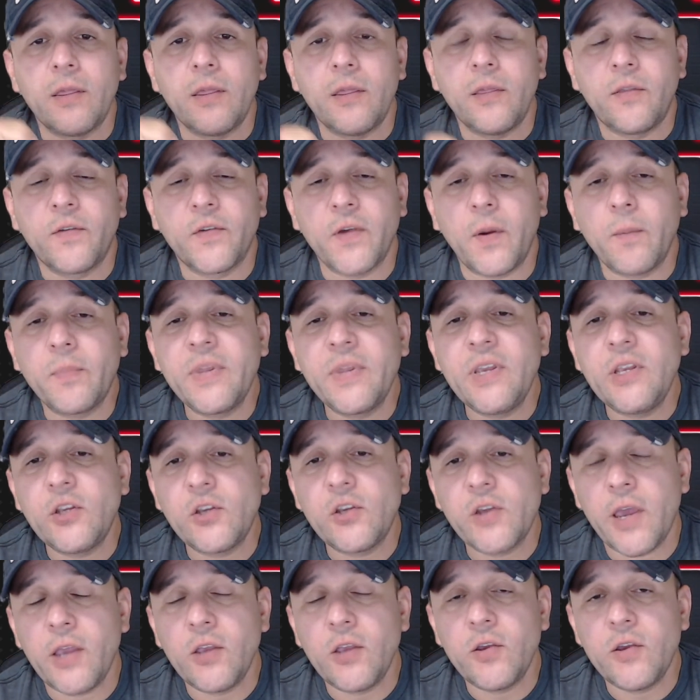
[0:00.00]
Something
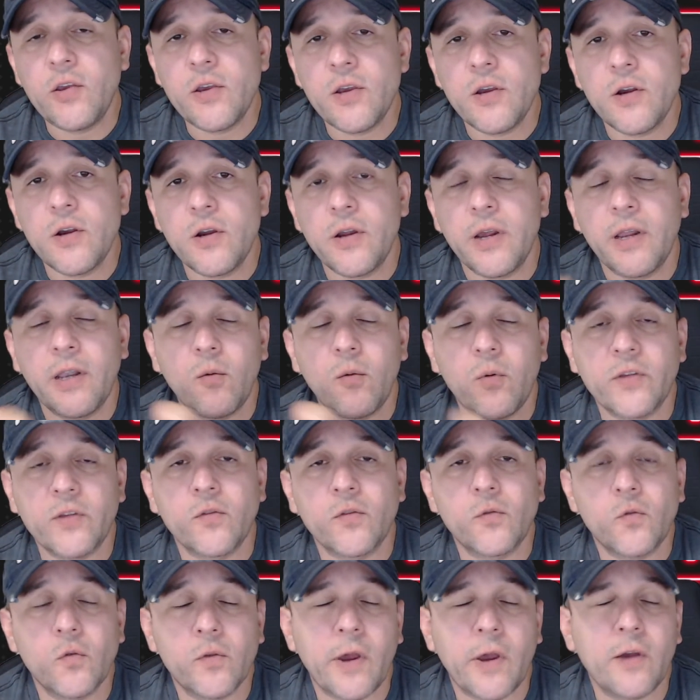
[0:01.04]
changed here, and it was
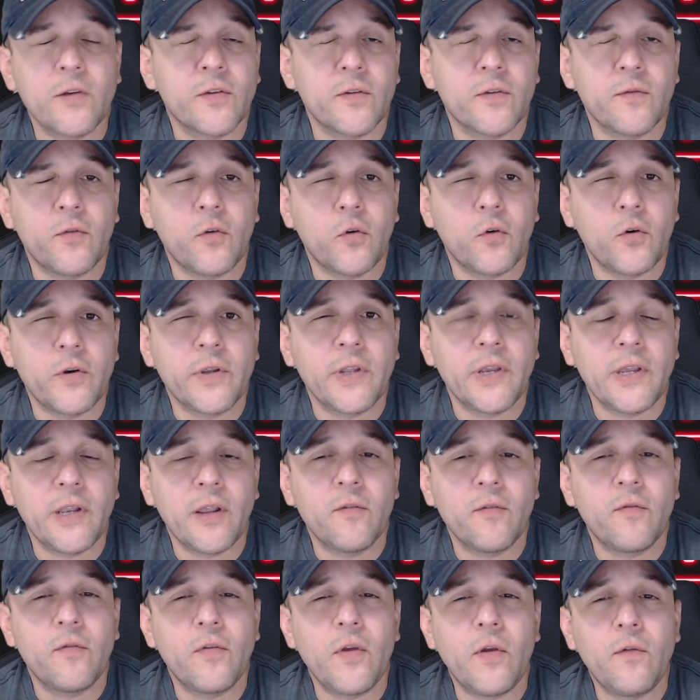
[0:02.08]
2014
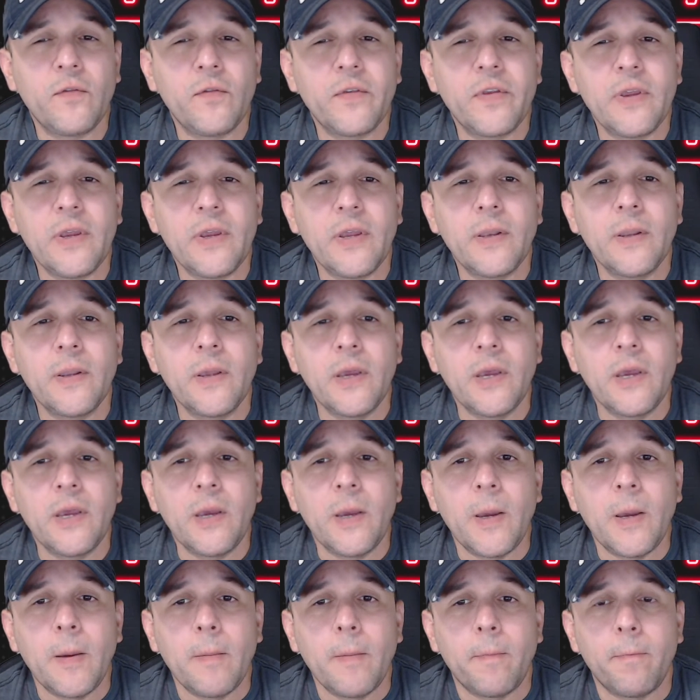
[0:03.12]
and 15,
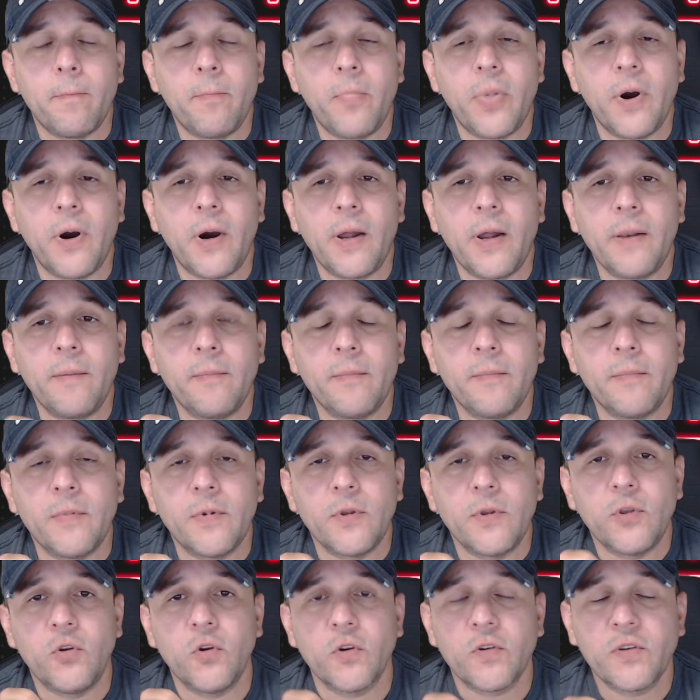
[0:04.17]
but
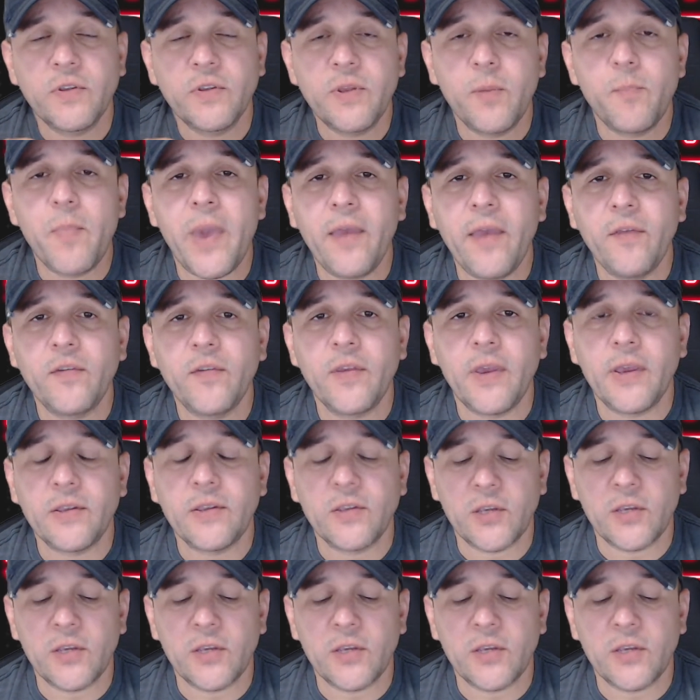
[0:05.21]
just the basics.